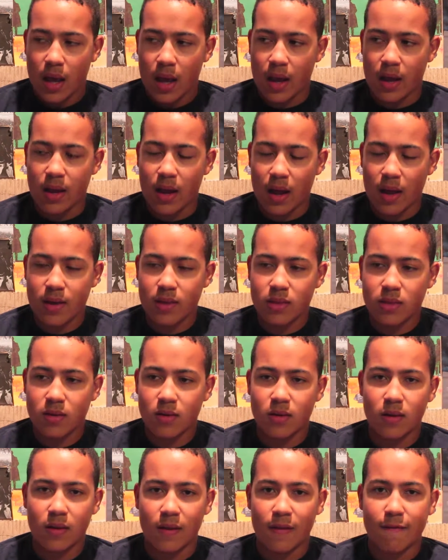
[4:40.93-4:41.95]
And I
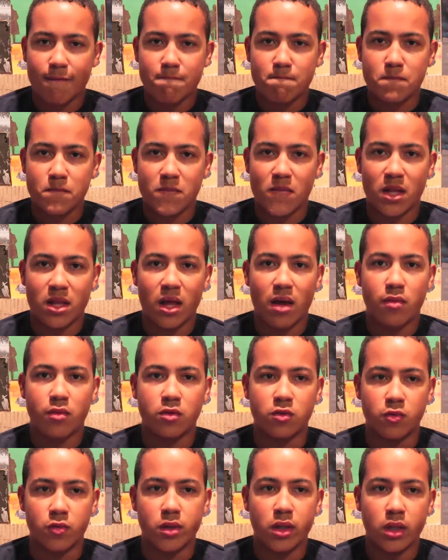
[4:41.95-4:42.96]
thought that that
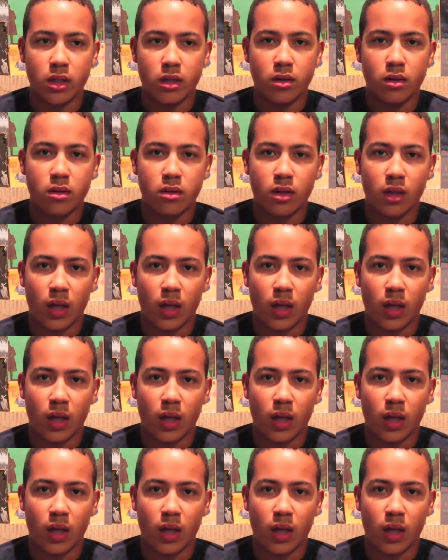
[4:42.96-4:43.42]
was really good.